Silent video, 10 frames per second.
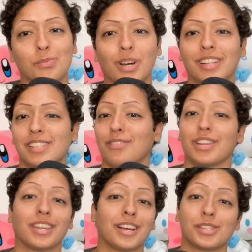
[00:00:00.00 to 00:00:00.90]
well as
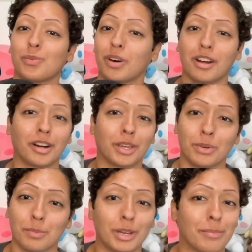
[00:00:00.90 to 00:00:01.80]
everything else you want to argue
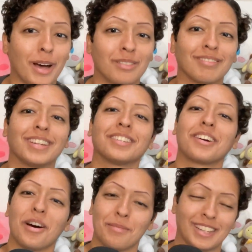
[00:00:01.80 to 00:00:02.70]
with me about in the
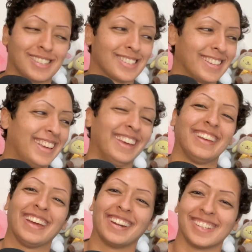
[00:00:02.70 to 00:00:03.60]
comments.
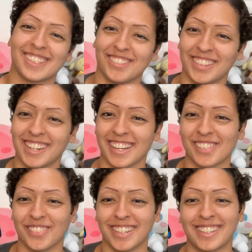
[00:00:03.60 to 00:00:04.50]
And I'll see you in the next
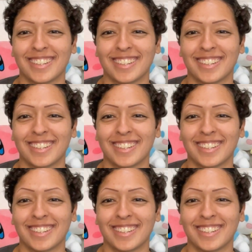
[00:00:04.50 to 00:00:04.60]
one.